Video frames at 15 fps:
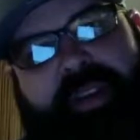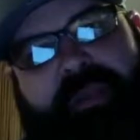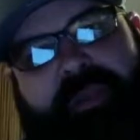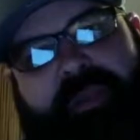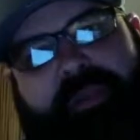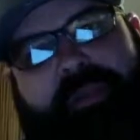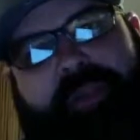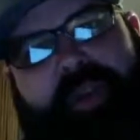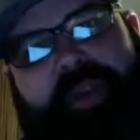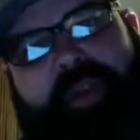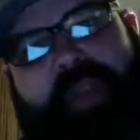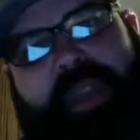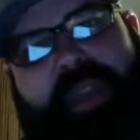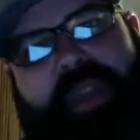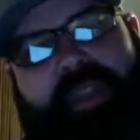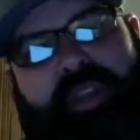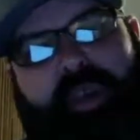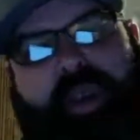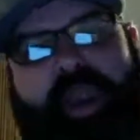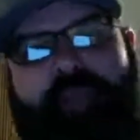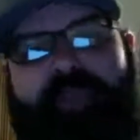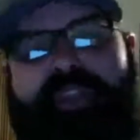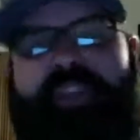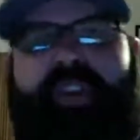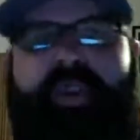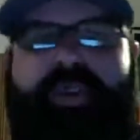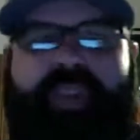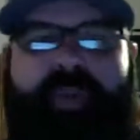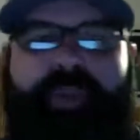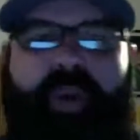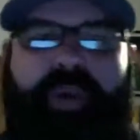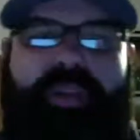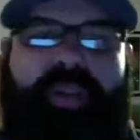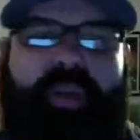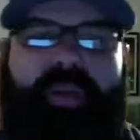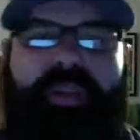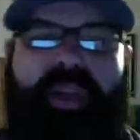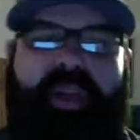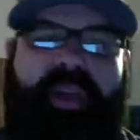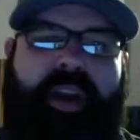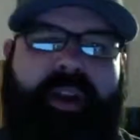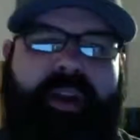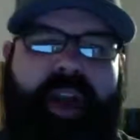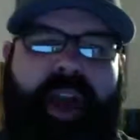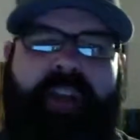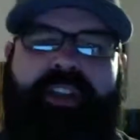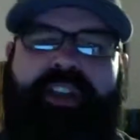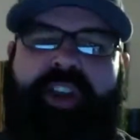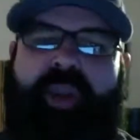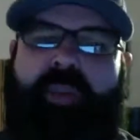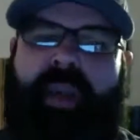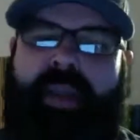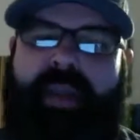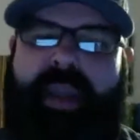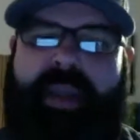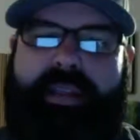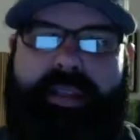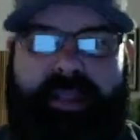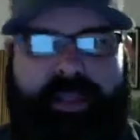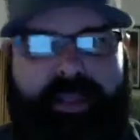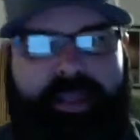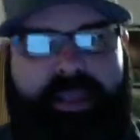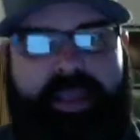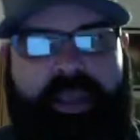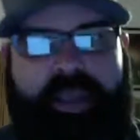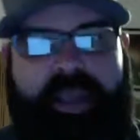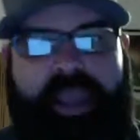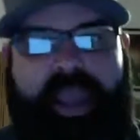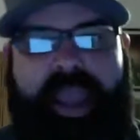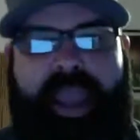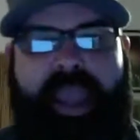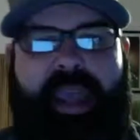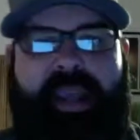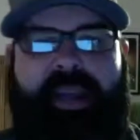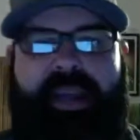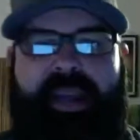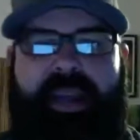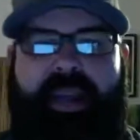before we do our episodes. I post those on our non-show Mondays. And